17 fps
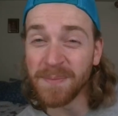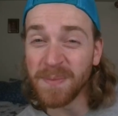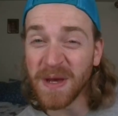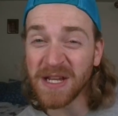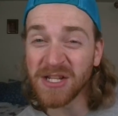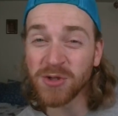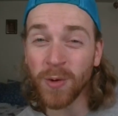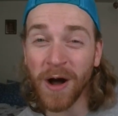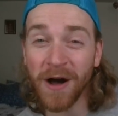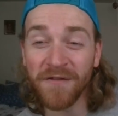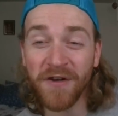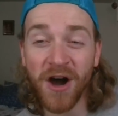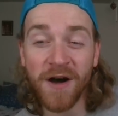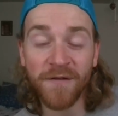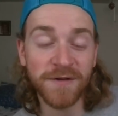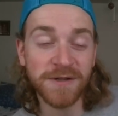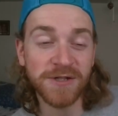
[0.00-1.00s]
Big 12
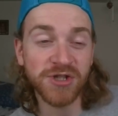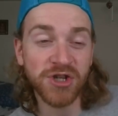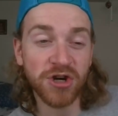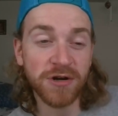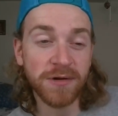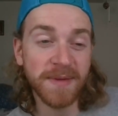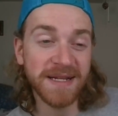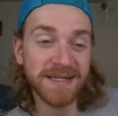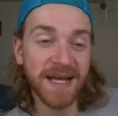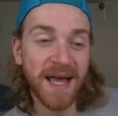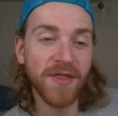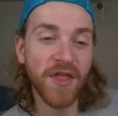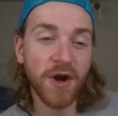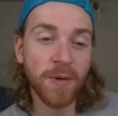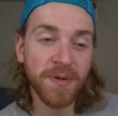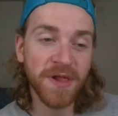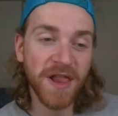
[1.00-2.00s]
conference tournament.
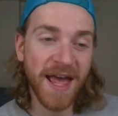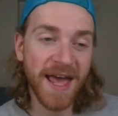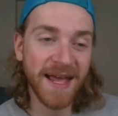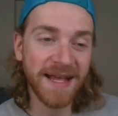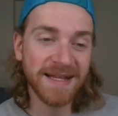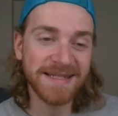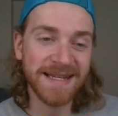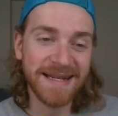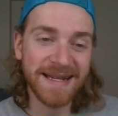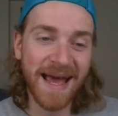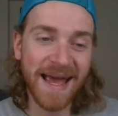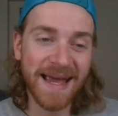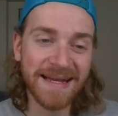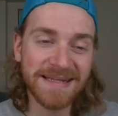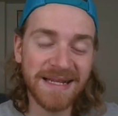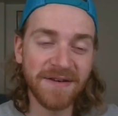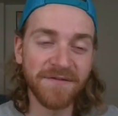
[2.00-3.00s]
They're playing
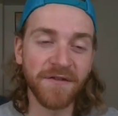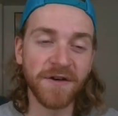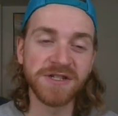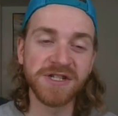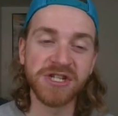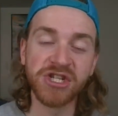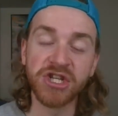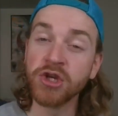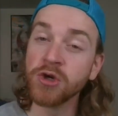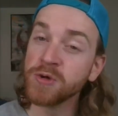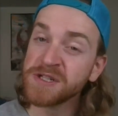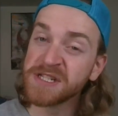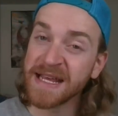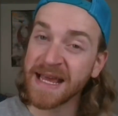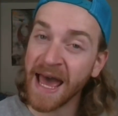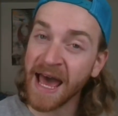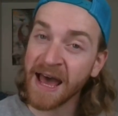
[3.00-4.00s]
tonight versus
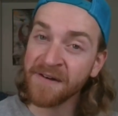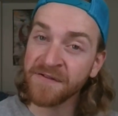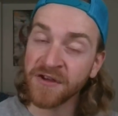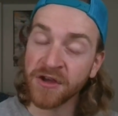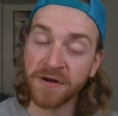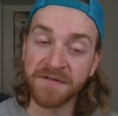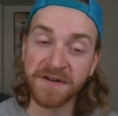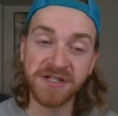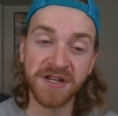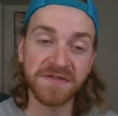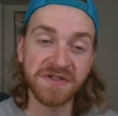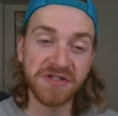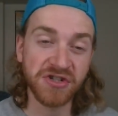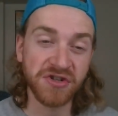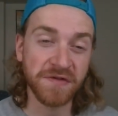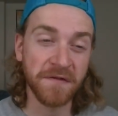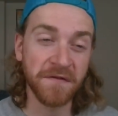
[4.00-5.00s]
UCF, University of
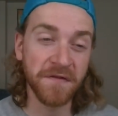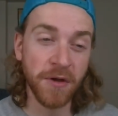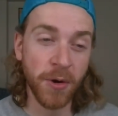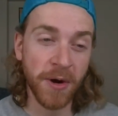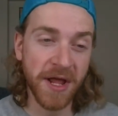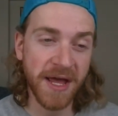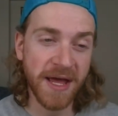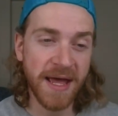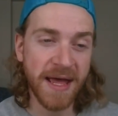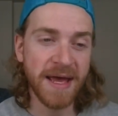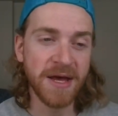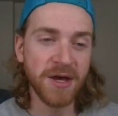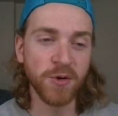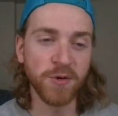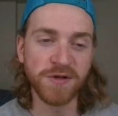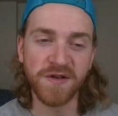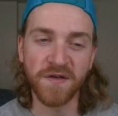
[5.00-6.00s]
Central Florida,
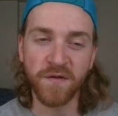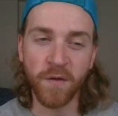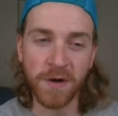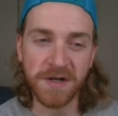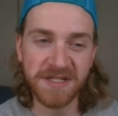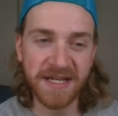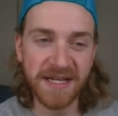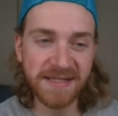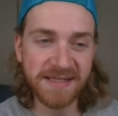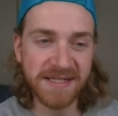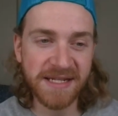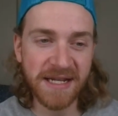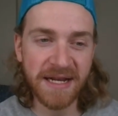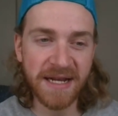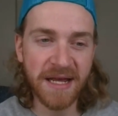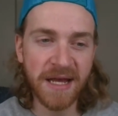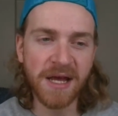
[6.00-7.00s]
who is a 14
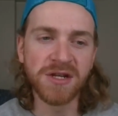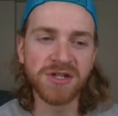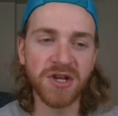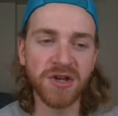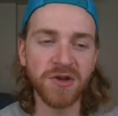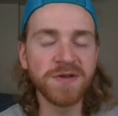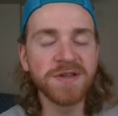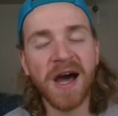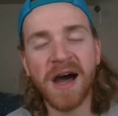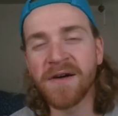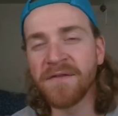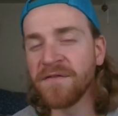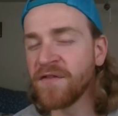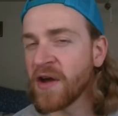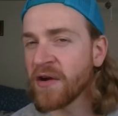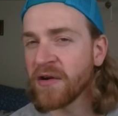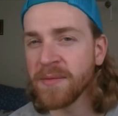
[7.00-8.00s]
seed. So Utah,
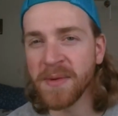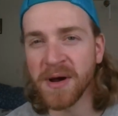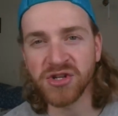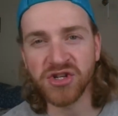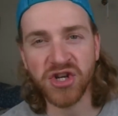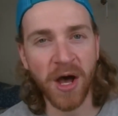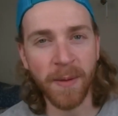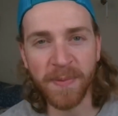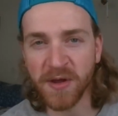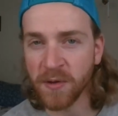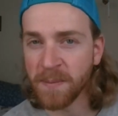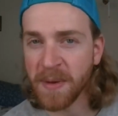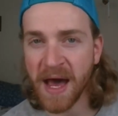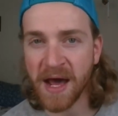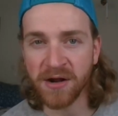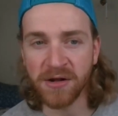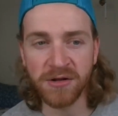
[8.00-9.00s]
very much uphill
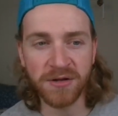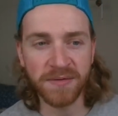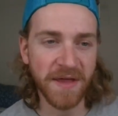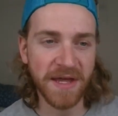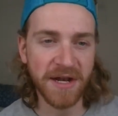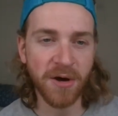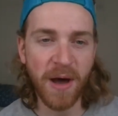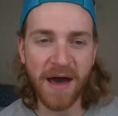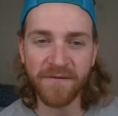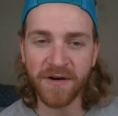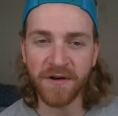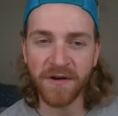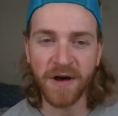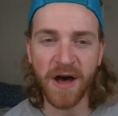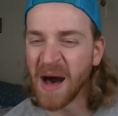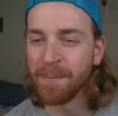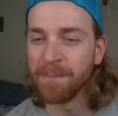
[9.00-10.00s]
battle. They don't have
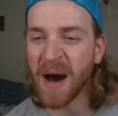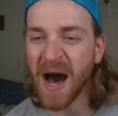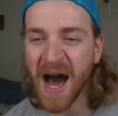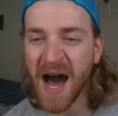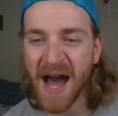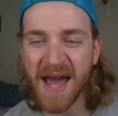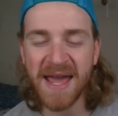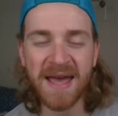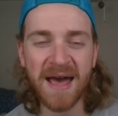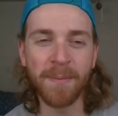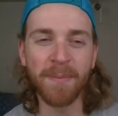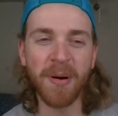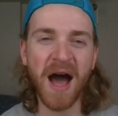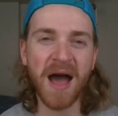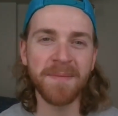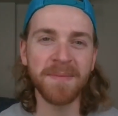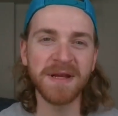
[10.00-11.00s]
a bye. A
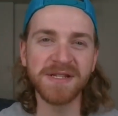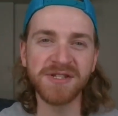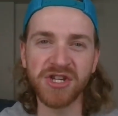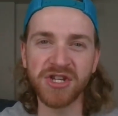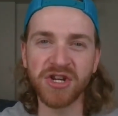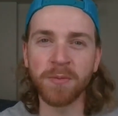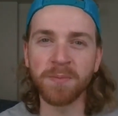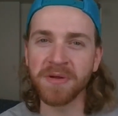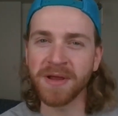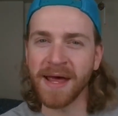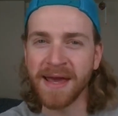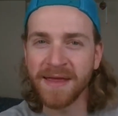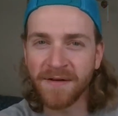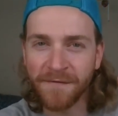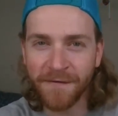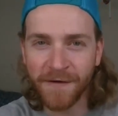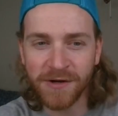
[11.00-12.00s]
bye means you don't play
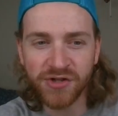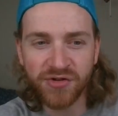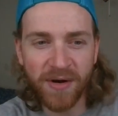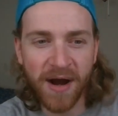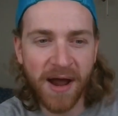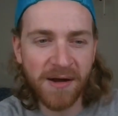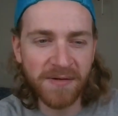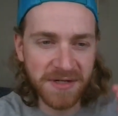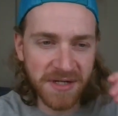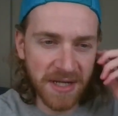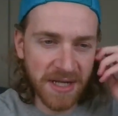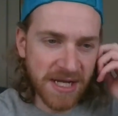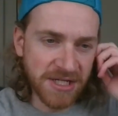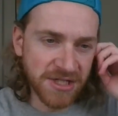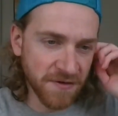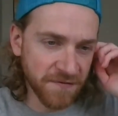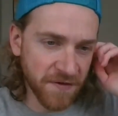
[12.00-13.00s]
the first round.
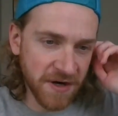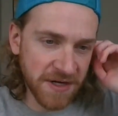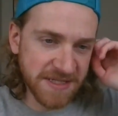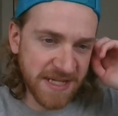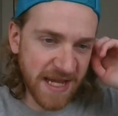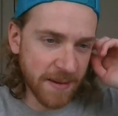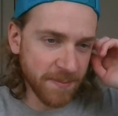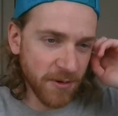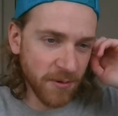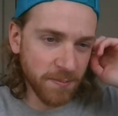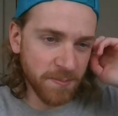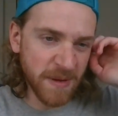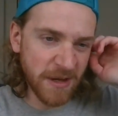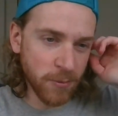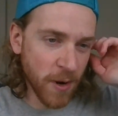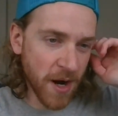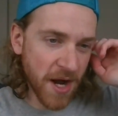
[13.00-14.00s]
So for example,
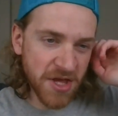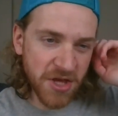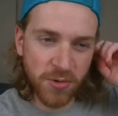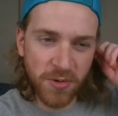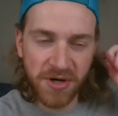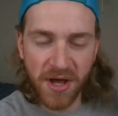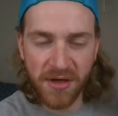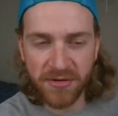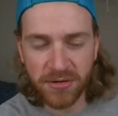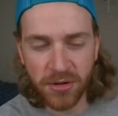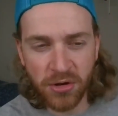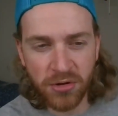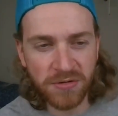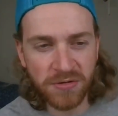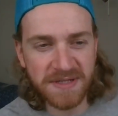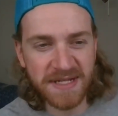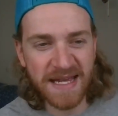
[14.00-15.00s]
BYU, another
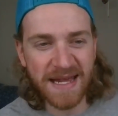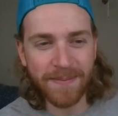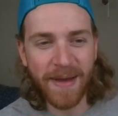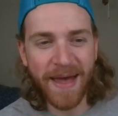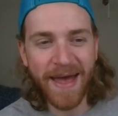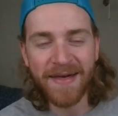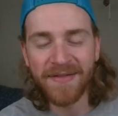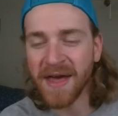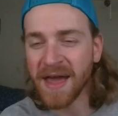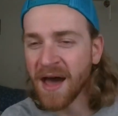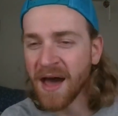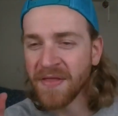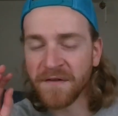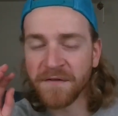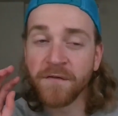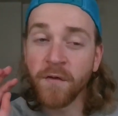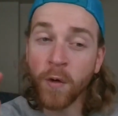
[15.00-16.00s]
local team, they got
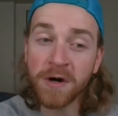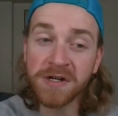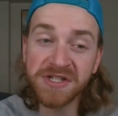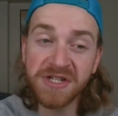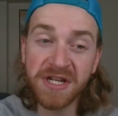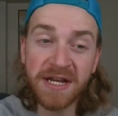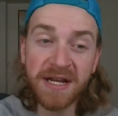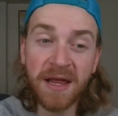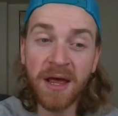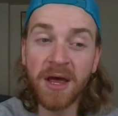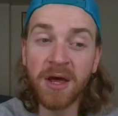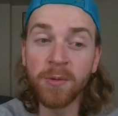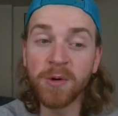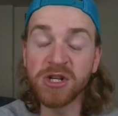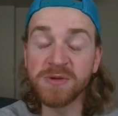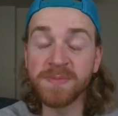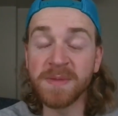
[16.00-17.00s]
the 4 seed,
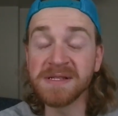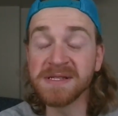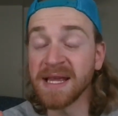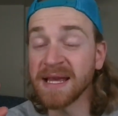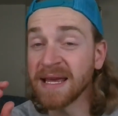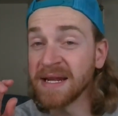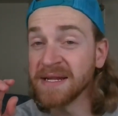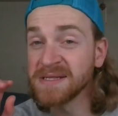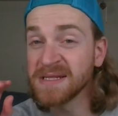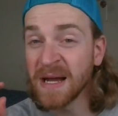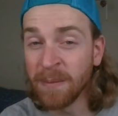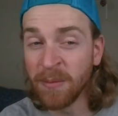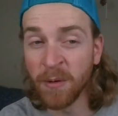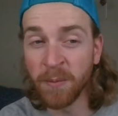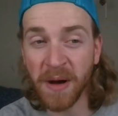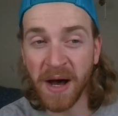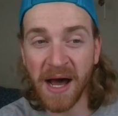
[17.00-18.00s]
which means they get a
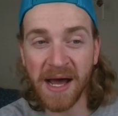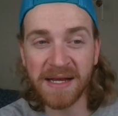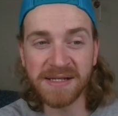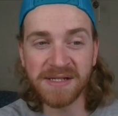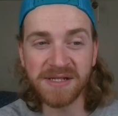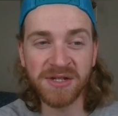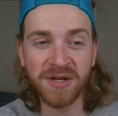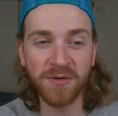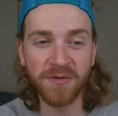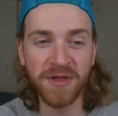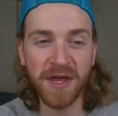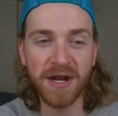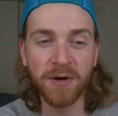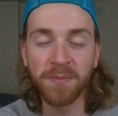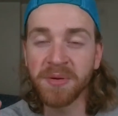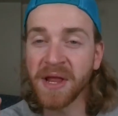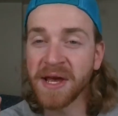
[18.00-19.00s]
double bye. So they
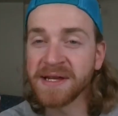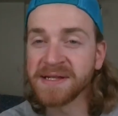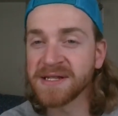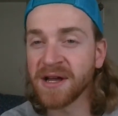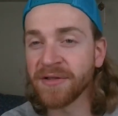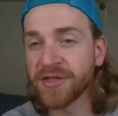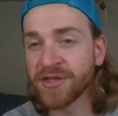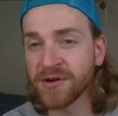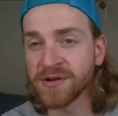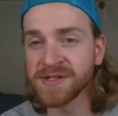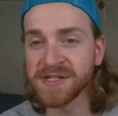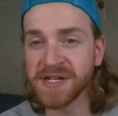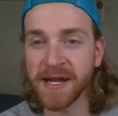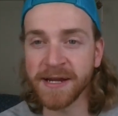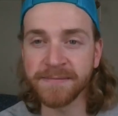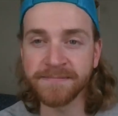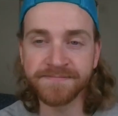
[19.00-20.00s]
don't play until
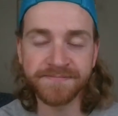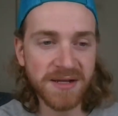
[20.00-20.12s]
Thursday.